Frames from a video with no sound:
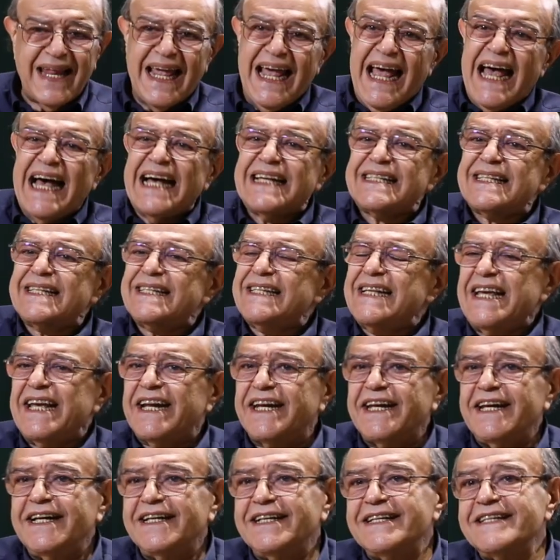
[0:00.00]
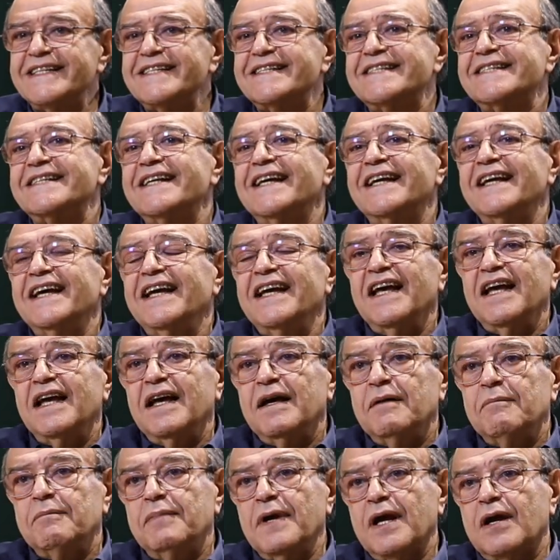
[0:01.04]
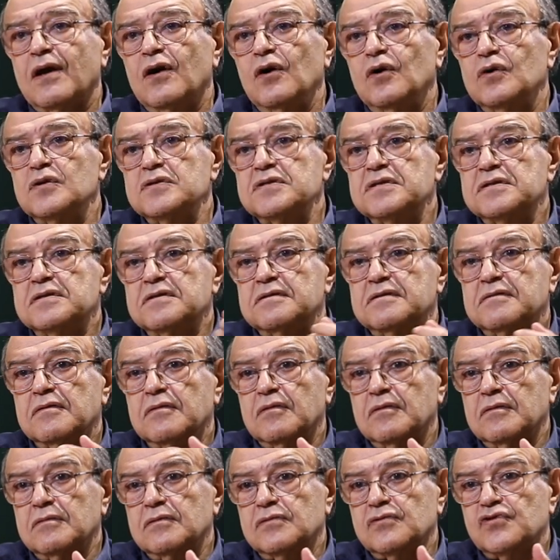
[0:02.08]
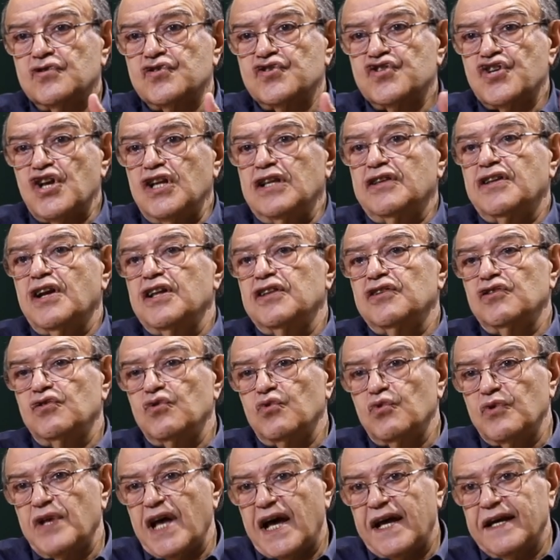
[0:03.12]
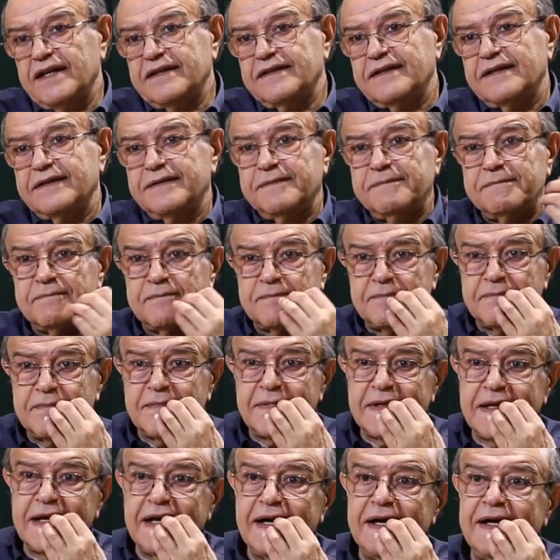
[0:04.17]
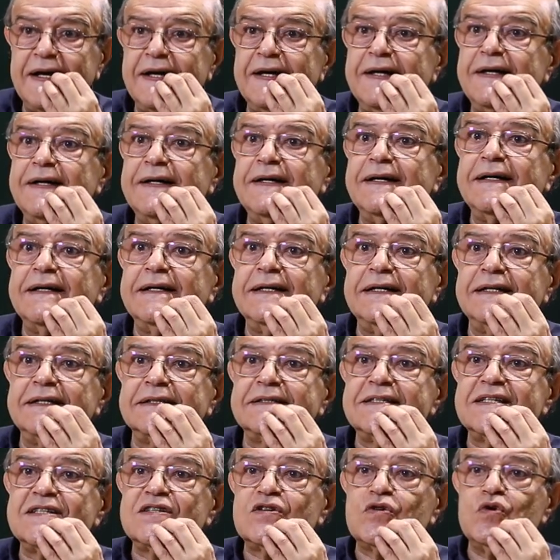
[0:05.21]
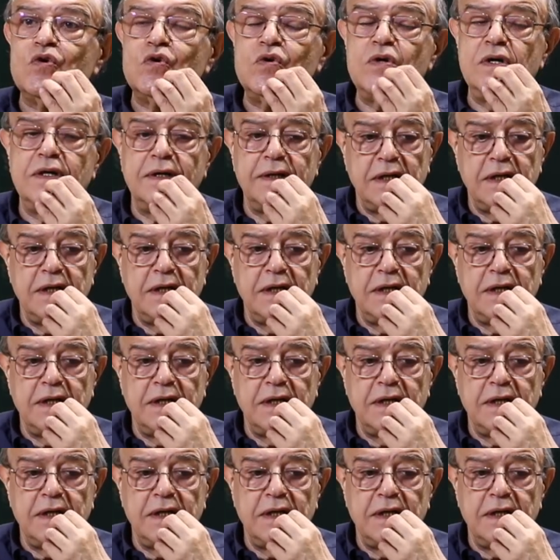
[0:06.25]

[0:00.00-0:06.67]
as serious, because children do that at school.